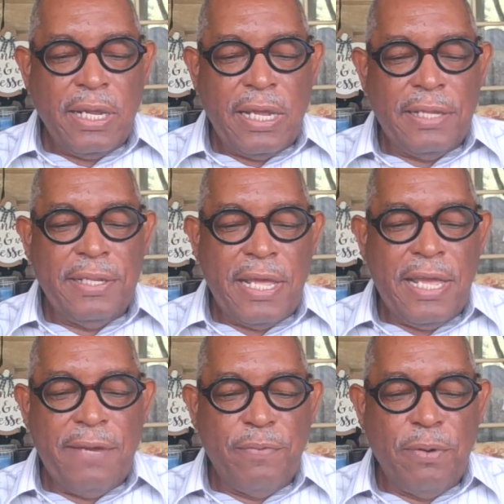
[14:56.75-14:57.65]
and
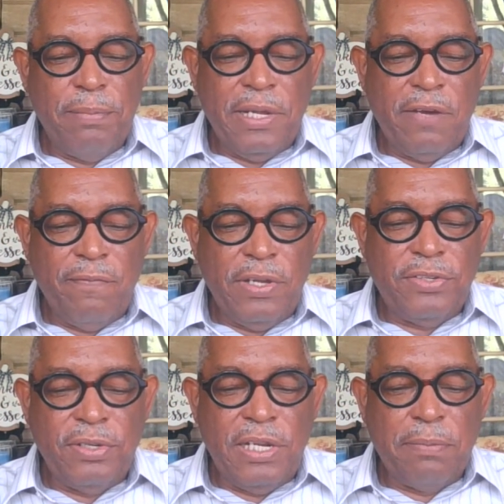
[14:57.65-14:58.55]
they will be
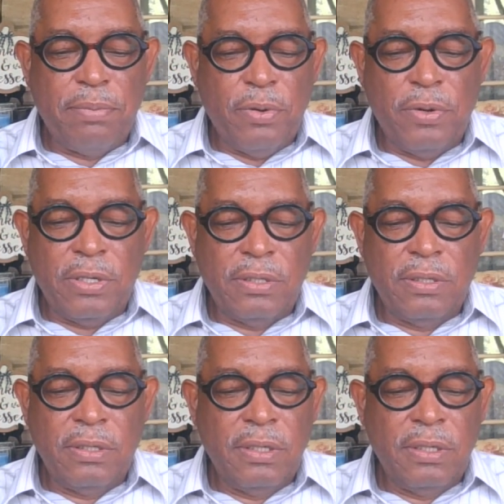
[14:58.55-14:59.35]
eventually important.